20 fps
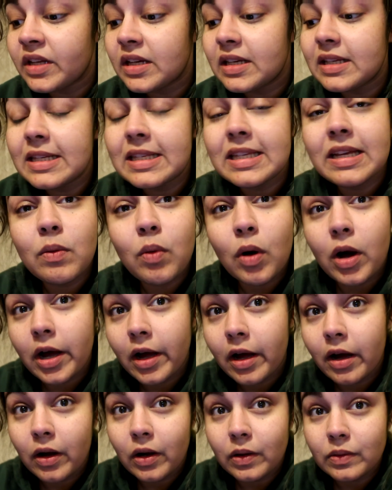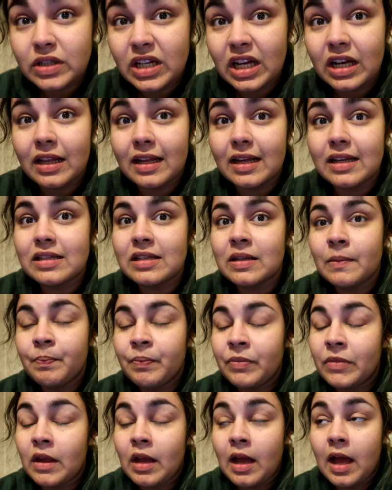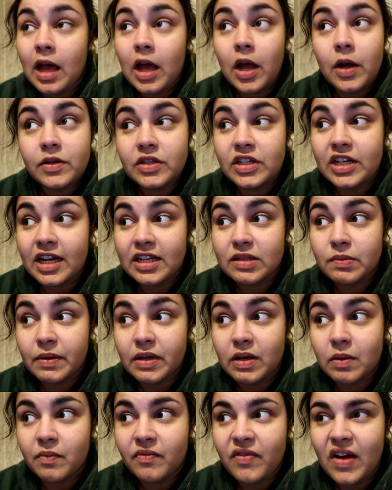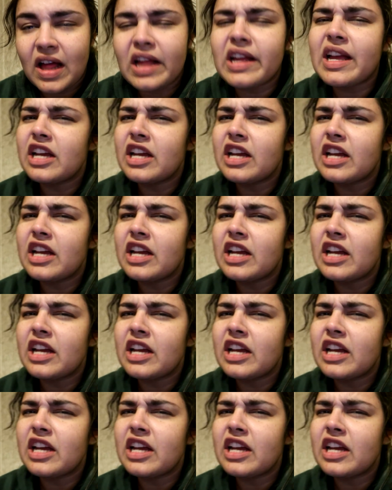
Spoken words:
see what her whole deal is, how she has become Valg.